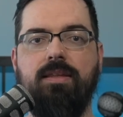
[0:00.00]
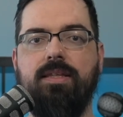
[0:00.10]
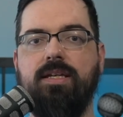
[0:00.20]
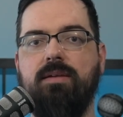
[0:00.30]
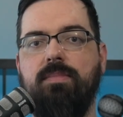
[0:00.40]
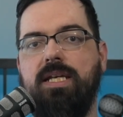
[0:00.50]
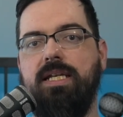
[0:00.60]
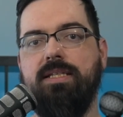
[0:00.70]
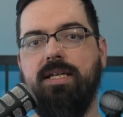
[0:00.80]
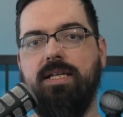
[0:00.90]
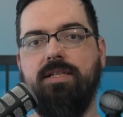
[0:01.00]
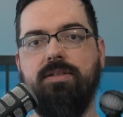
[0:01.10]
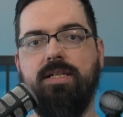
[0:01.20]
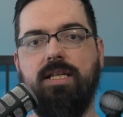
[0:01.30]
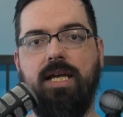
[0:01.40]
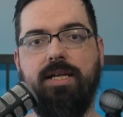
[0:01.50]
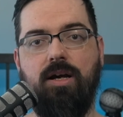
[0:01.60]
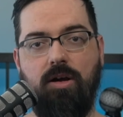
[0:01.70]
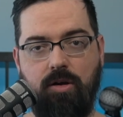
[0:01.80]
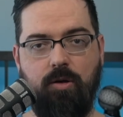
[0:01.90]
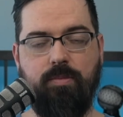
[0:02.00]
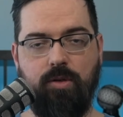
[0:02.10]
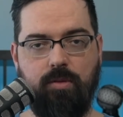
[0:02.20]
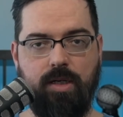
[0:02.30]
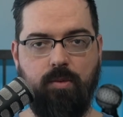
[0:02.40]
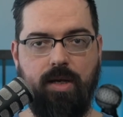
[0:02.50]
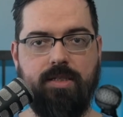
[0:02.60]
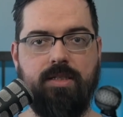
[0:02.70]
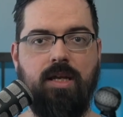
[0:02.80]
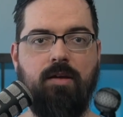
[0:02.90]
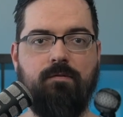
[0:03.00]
that the committee decided to decline all pull requests